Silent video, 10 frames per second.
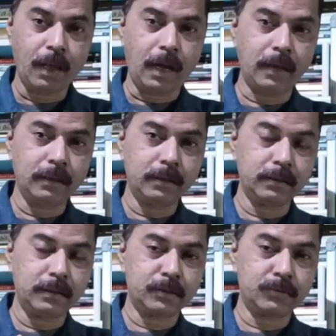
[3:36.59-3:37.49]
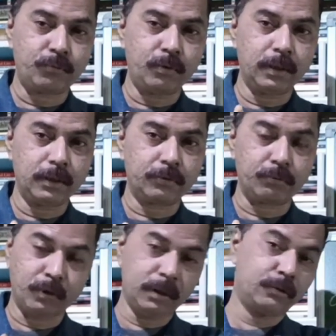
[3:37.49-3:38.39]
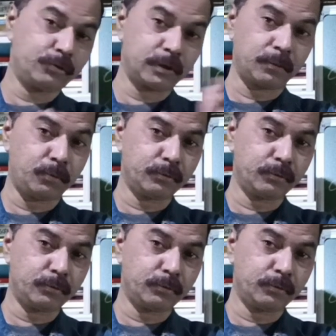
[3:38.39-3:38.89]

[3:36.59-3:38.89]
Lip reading: Under this world literature, of course,